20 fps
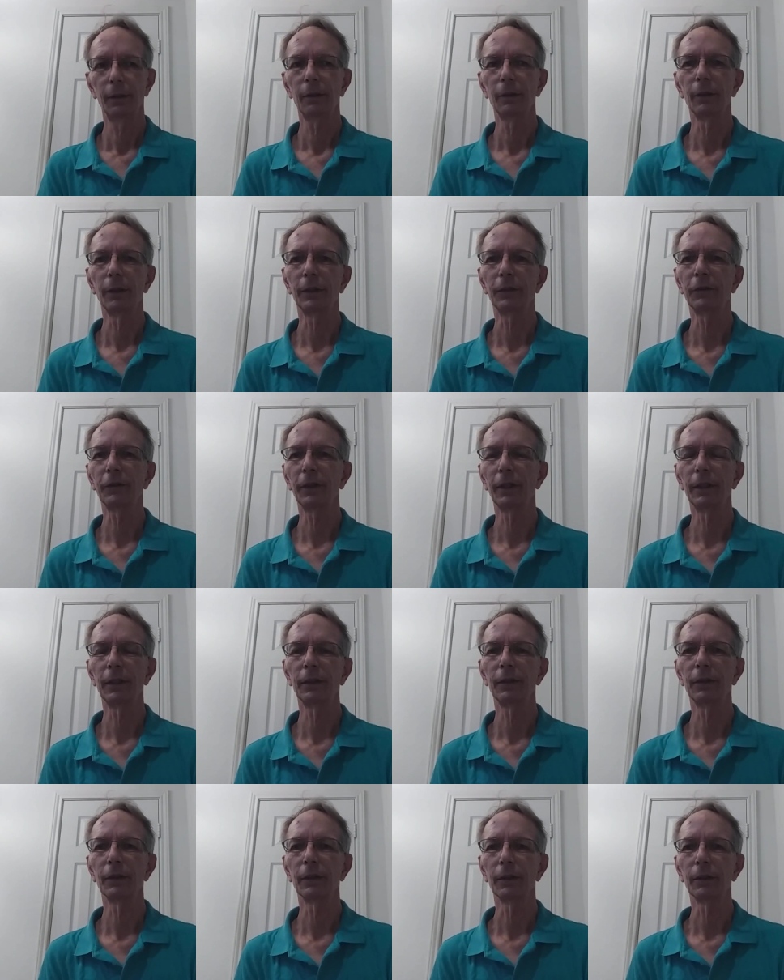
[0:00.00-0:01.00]
Let's get
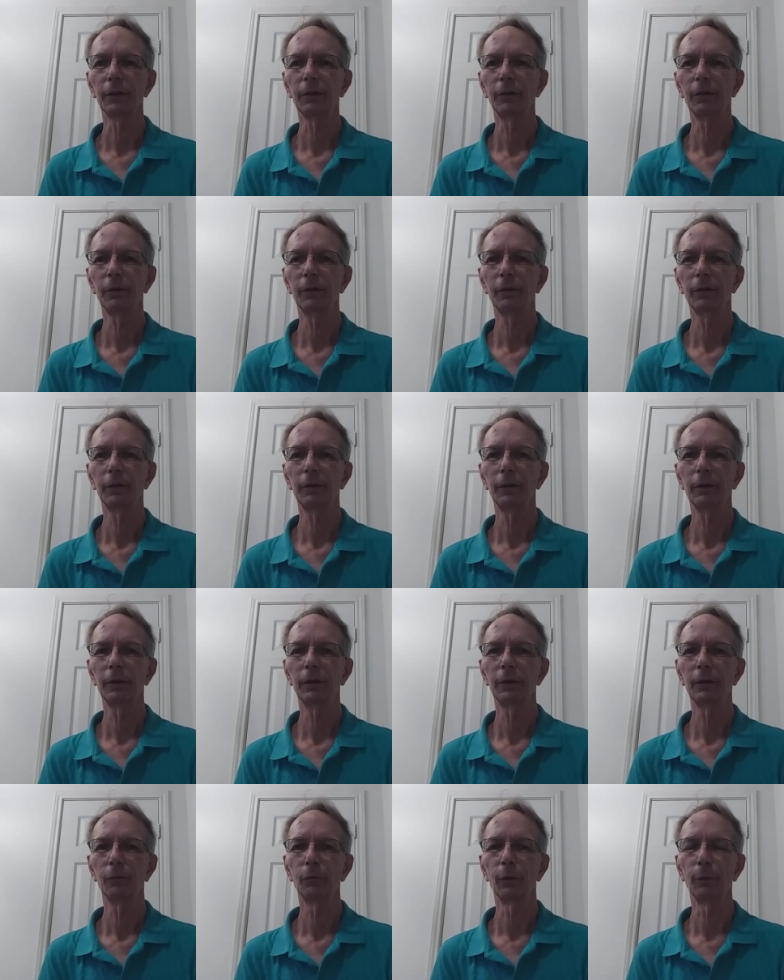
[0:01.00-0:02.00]
it done.
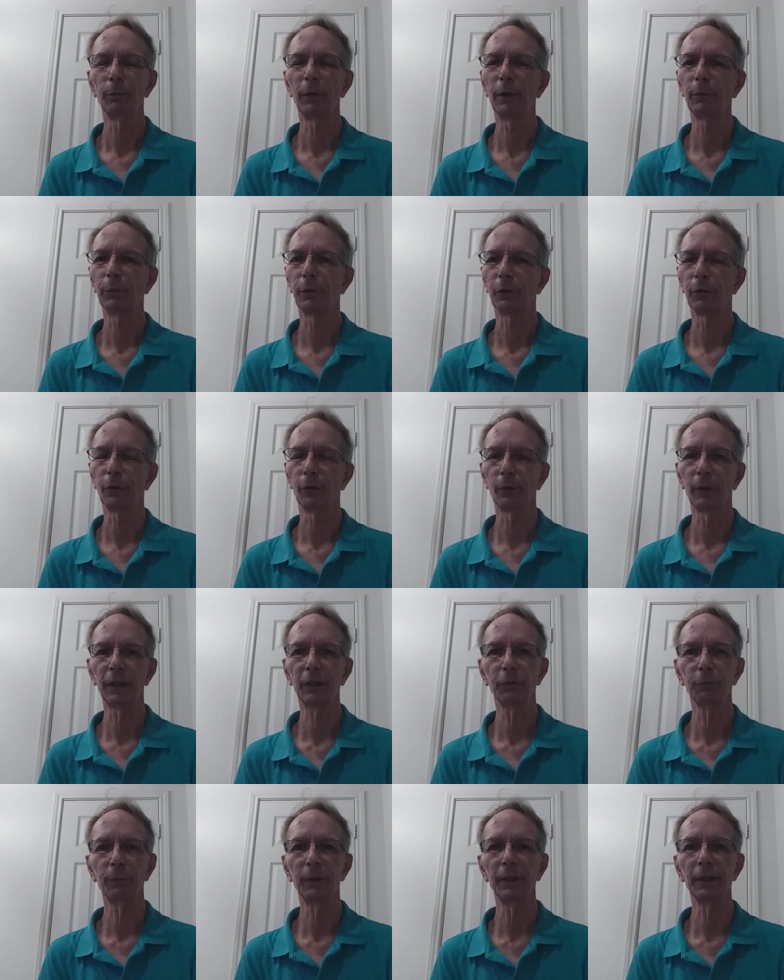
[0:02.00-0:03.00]
Remember, don't
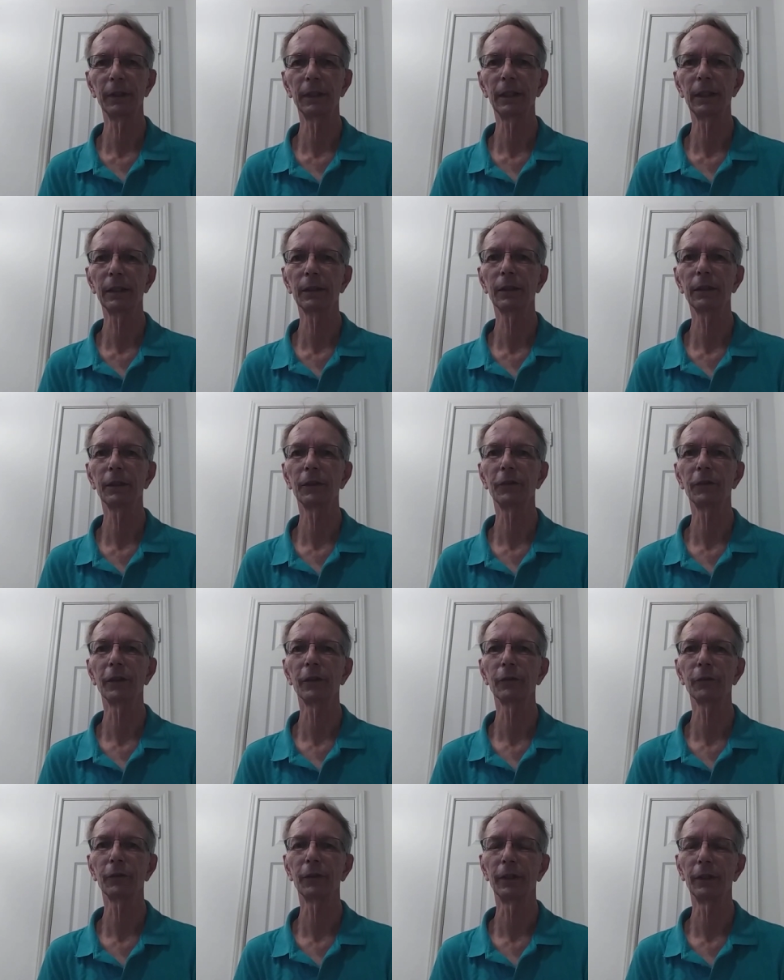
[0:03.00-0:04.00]
ask me again because
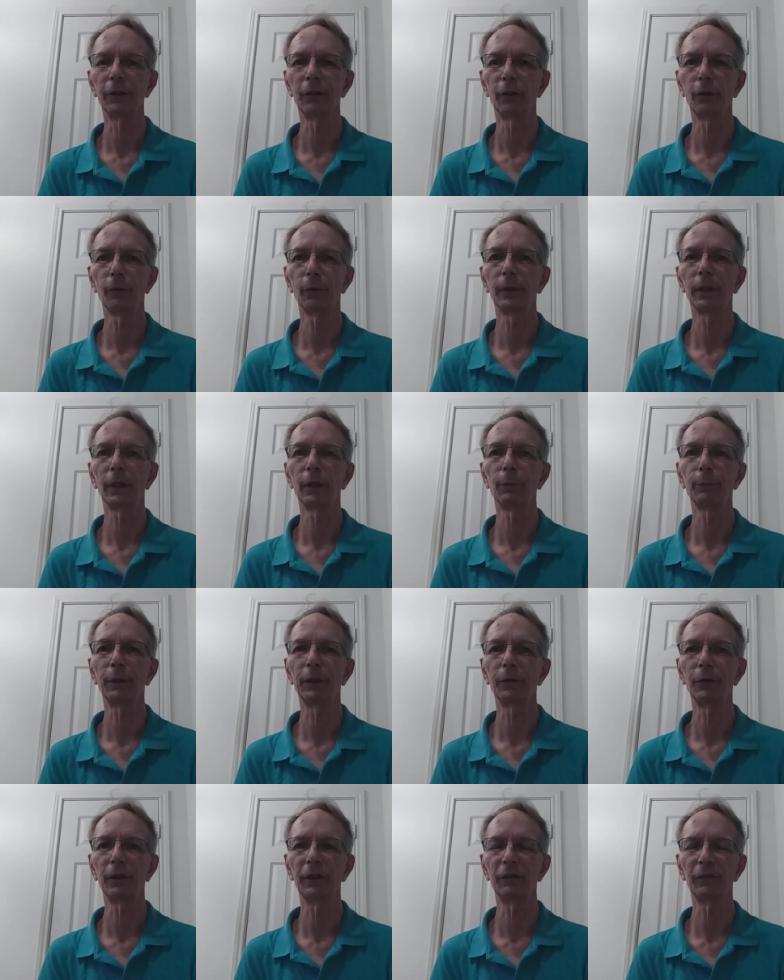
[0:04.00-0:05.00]
I'll say no and I'll
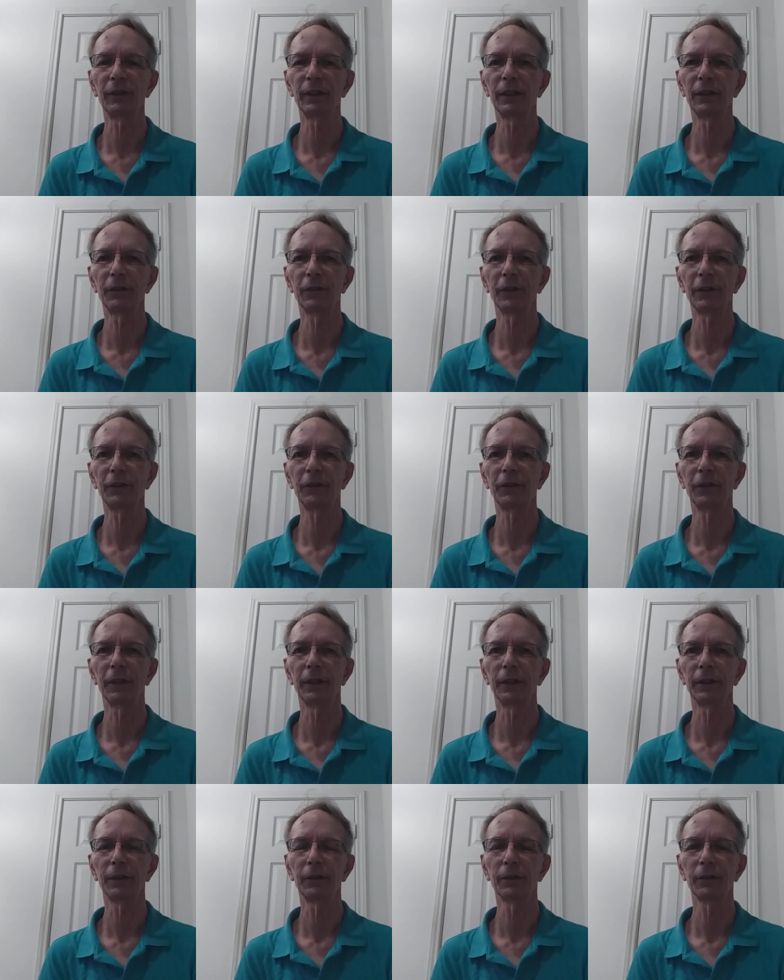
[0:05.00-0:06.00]
be leaving as I say
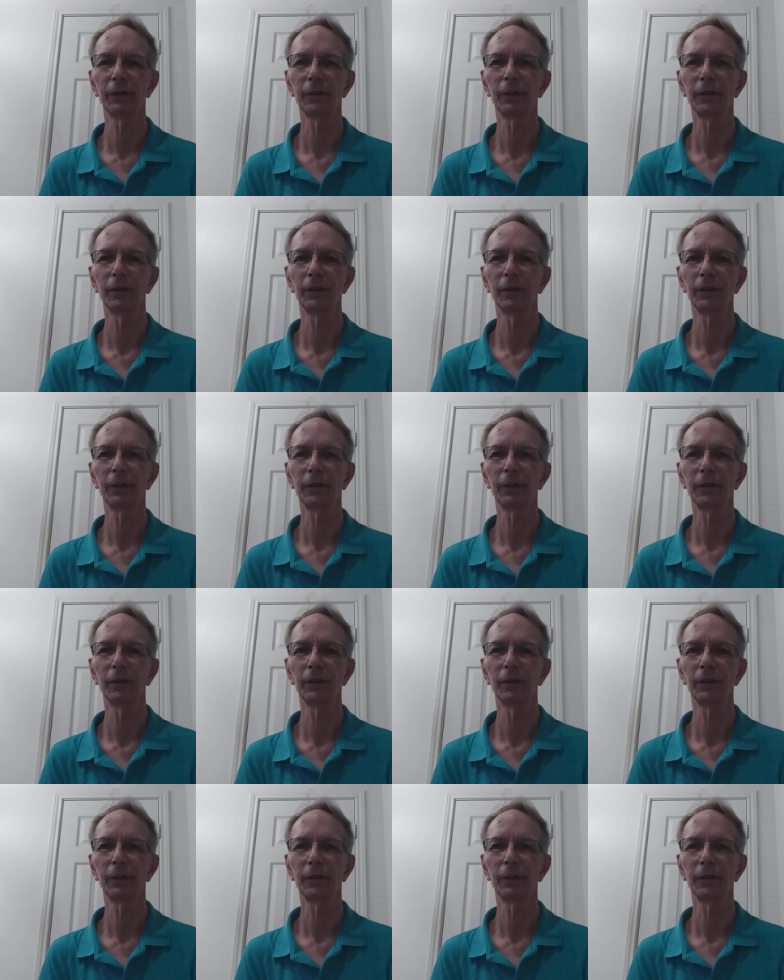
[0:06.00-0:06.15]
it.